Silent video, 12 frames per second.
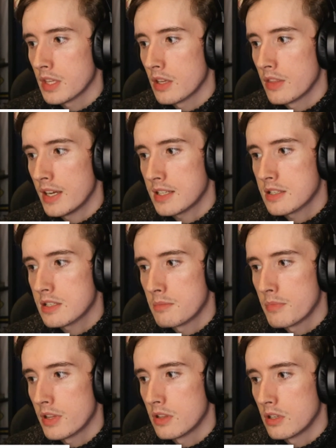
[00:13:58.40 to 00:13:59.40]
That's
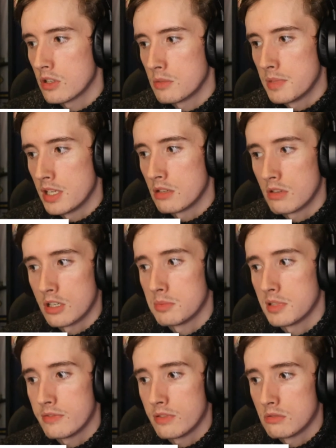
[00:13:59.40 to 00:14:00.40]
something that could be
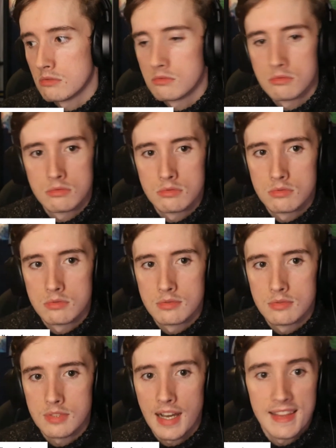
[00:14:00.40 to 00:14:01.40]
incredibly
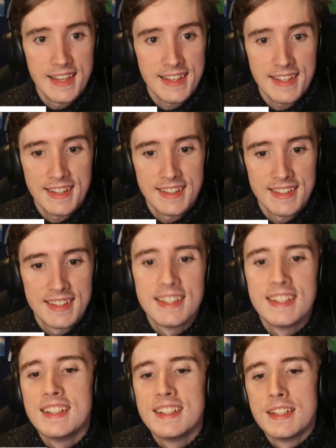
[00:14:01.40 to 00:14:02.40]
fun. I like it.
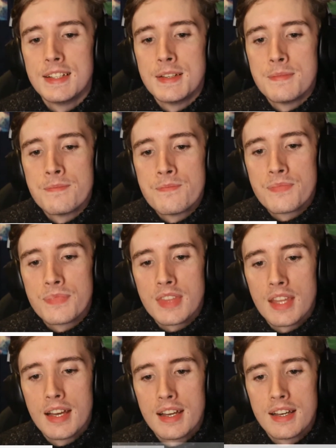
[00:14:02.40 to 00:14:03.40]

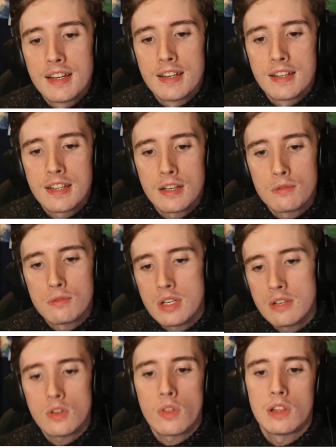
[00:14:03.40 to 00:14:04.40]
Get rid
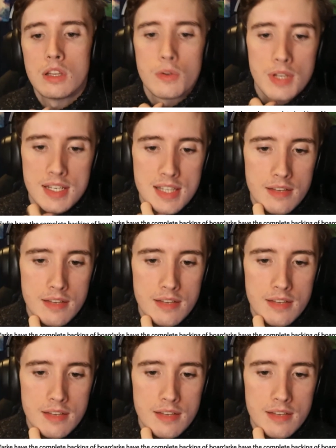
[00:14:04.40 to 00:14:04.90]
of all the loanees, let